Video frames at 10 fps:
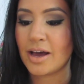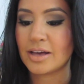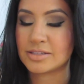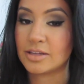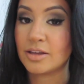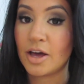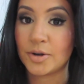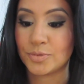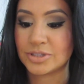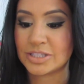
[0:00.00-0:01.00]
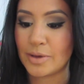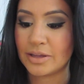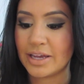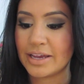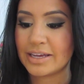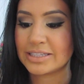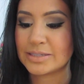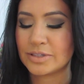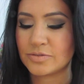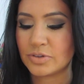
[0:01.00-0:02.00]
a salon would smell like. It
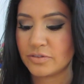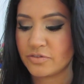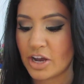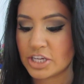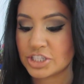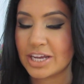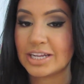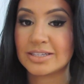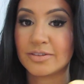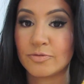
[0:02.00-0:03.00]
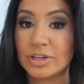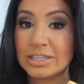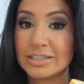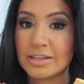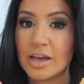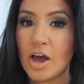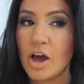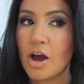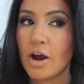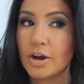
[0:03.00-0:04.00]
smells really fresh, and it's a really
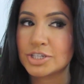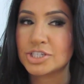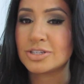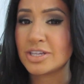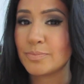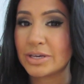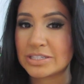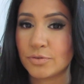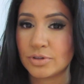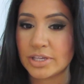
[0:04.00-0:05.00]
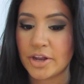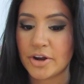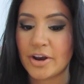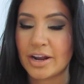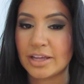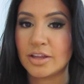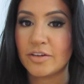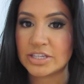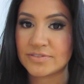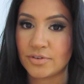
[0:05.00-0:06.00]
harsh, deep exfoliator, and I
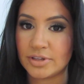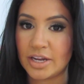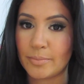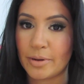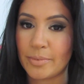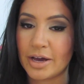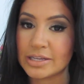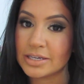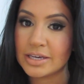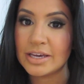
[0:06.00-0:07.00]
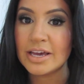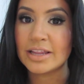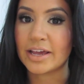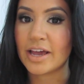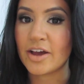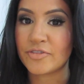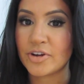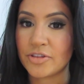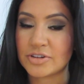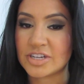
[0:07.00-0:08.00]
love exfoliating my body like
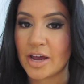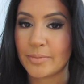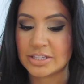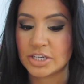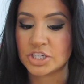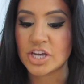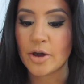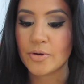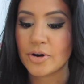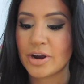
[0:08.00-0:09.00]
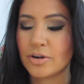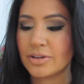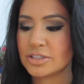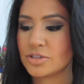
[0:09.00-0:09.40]
every other time I take a shower. I don't like to